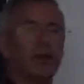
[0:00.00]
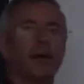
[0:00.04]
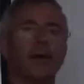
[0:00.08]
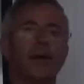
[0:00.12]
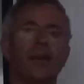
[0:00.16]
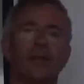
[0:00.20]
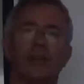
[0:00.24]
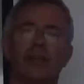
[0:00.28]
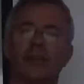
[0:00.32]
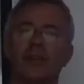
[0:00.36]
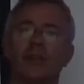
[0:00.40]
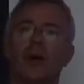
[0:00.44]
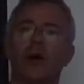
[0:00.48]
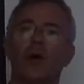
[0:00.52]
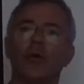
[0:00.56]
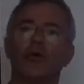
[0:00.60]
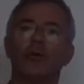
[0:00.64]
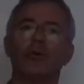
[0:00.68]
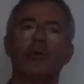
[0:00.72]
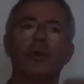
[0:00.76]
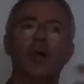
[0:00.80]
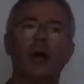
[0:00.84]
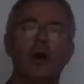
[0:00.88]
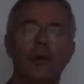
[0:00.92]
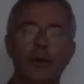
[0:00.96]
is the
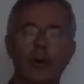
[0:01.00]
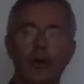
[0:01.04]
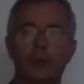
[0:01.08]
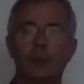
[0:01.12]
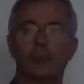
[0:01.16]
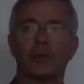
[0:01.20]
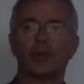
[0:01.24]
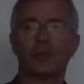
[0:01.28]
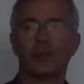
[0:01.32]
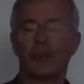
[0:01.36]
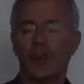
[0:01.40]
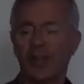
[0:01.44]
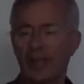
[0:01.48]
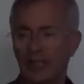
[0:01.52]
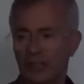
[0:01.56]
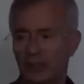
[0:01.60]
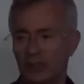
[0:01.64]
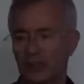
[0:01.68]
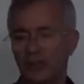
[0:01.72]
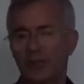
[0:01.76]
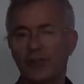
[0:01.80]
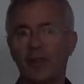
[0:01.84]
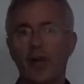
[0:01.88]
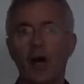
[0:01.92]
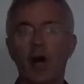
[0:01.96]
ongoing
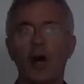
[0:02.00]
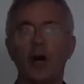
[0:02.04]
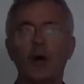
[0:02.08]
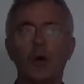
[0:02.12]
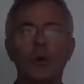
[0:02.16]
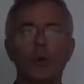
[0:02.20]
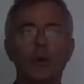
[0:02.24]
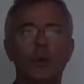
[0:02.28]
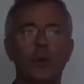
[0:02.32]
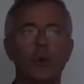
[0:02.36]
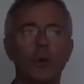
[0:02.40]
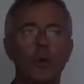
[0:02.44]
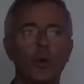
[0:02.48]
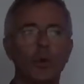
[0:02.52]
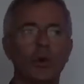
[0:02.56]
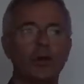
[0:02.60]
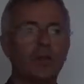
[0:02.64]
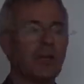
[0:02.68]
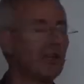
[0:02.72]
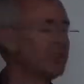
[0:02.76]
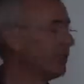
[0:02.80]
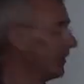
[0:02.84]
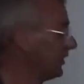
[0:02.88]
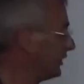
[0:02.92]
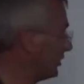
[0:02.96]
protection of the whole
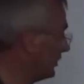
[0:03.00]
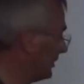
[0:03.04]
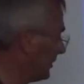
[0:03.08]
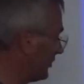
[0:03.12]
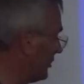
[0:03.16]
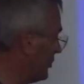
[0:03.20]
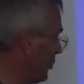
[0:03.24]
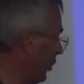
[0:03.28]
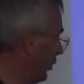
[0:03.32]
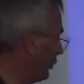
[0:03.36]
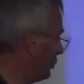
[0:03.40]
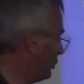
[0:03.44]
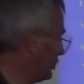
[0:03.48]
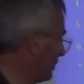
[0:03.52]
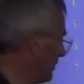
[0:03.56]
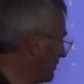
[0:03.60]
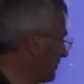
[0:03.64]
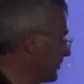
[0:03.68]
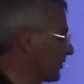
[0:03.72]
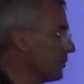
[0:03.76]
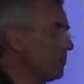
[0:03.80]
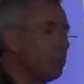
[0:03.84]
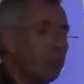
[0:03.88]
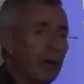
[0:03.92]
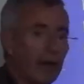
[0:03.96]
organisation. It's not
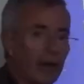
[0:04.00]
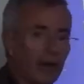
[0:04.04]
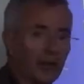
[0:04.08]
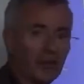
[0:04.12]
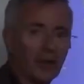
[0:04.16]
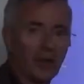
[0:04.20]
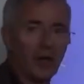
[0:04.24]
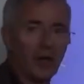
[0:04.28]
just about the